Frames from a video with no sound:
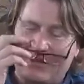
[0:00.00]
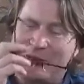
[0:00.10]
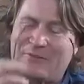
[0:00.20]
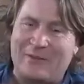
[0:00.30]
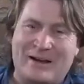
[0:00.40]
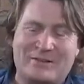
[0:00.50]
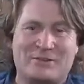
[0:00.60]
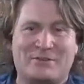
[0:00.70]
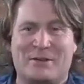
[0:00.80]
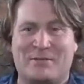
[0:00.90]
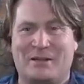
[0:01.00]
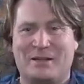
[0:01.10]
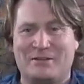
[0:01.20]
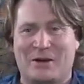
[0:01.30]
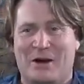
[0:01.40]
than the fact of
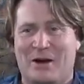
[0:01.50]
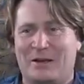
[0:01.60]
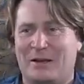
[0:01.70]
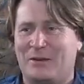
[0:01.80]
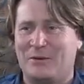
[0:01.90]
something dark in